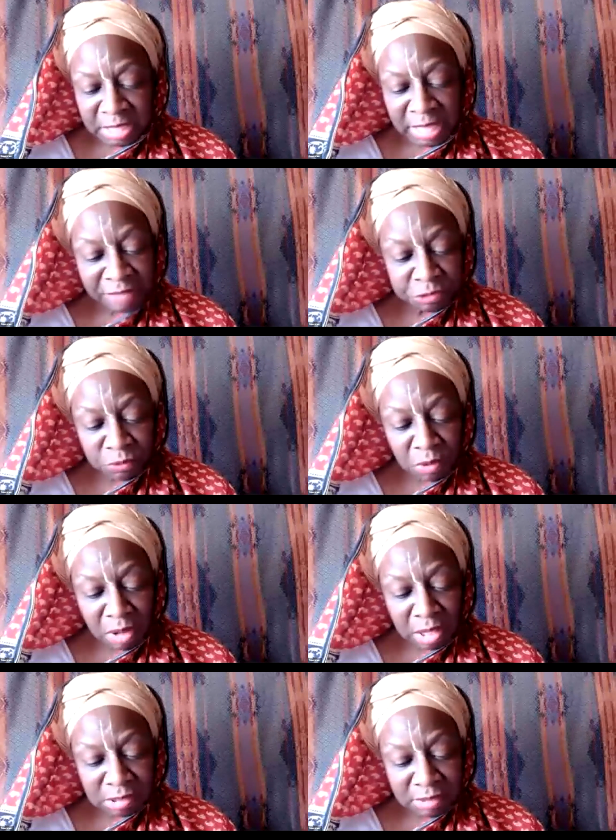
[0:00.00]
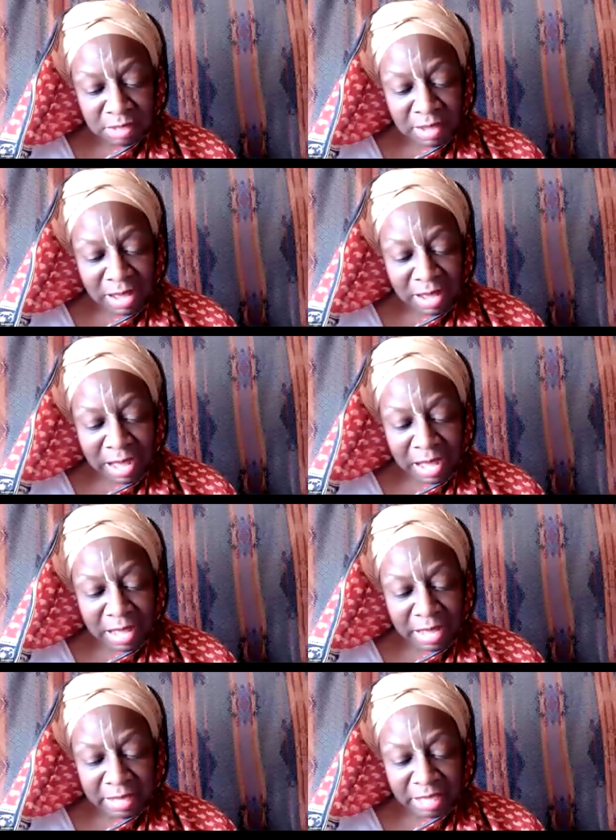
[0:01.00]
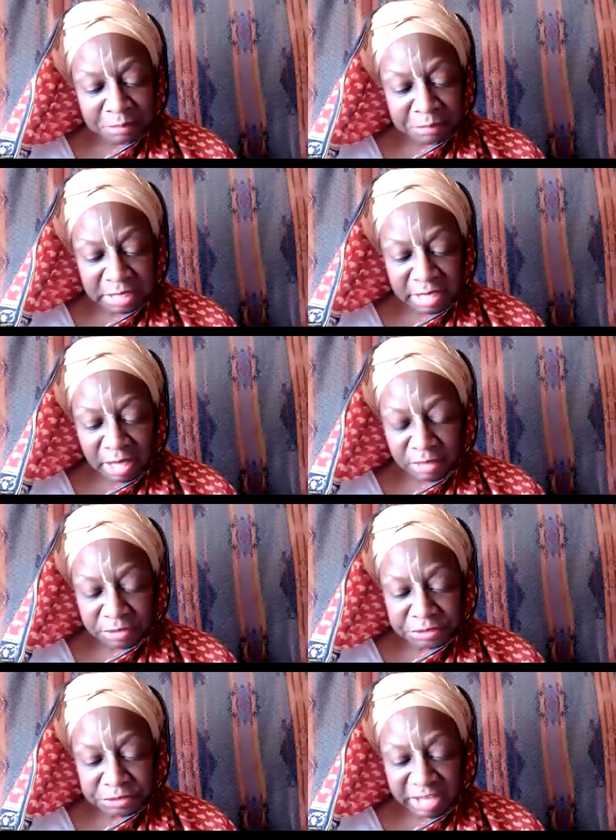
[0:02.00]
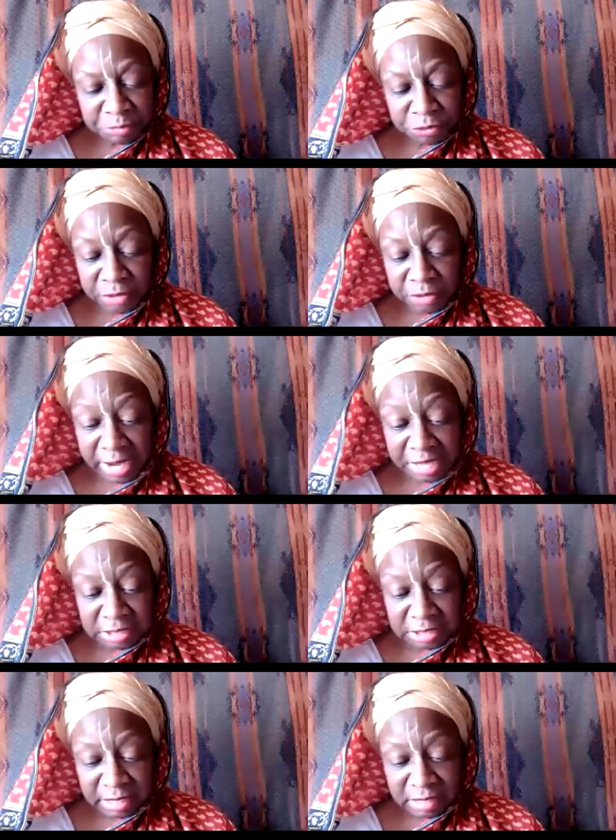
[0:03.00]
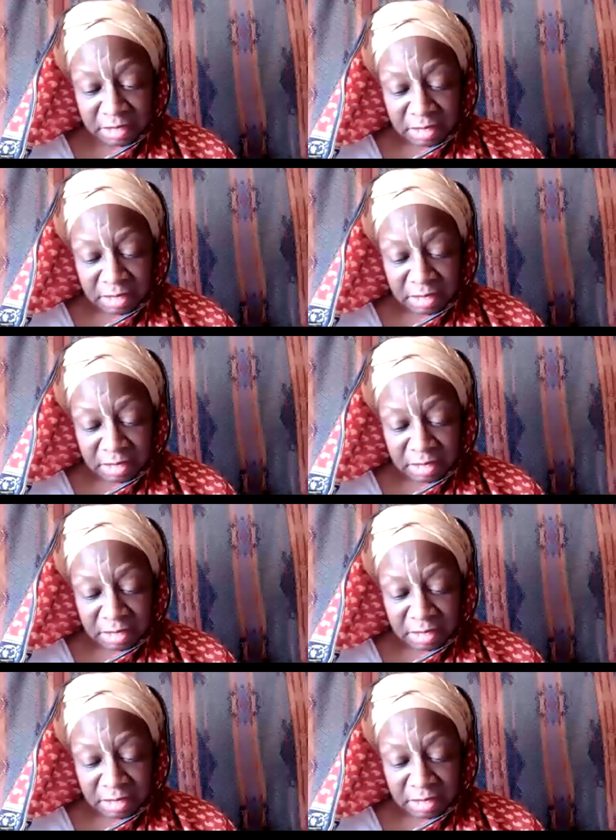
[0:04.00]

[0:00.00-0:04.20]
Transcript: After all, I and many others have procrastinated